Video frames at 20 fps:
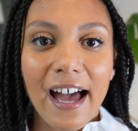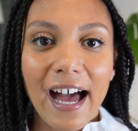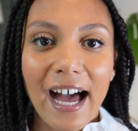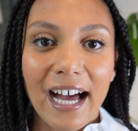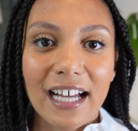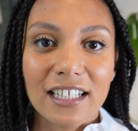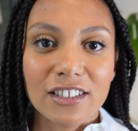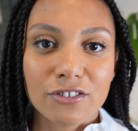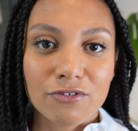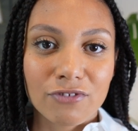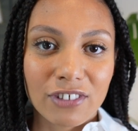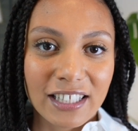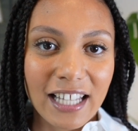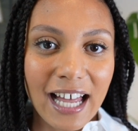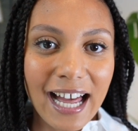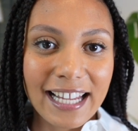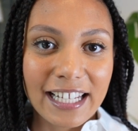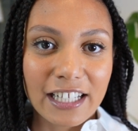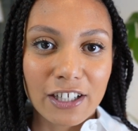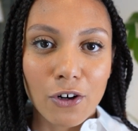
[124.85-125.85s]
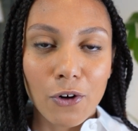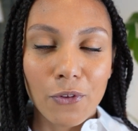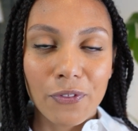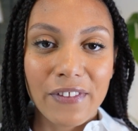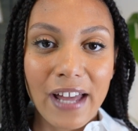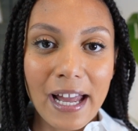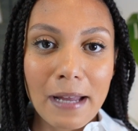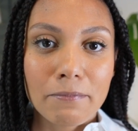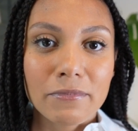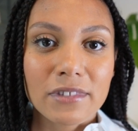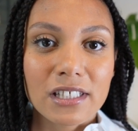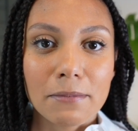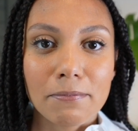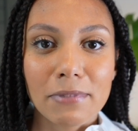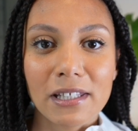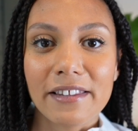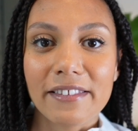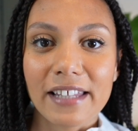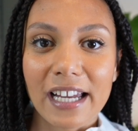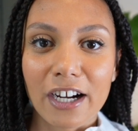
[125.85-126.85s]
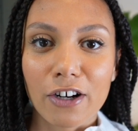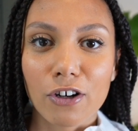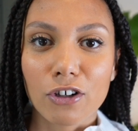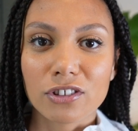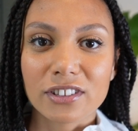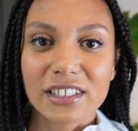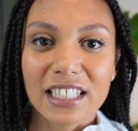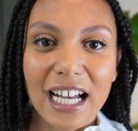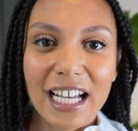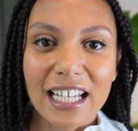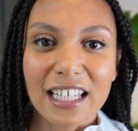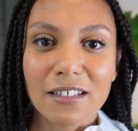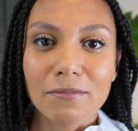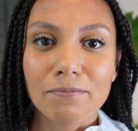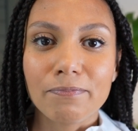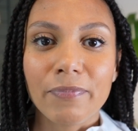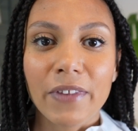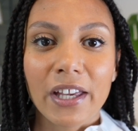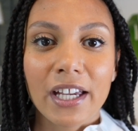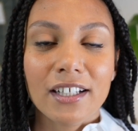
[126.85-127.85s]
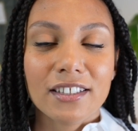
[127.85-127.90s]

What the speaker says: and relying on them to be there on time,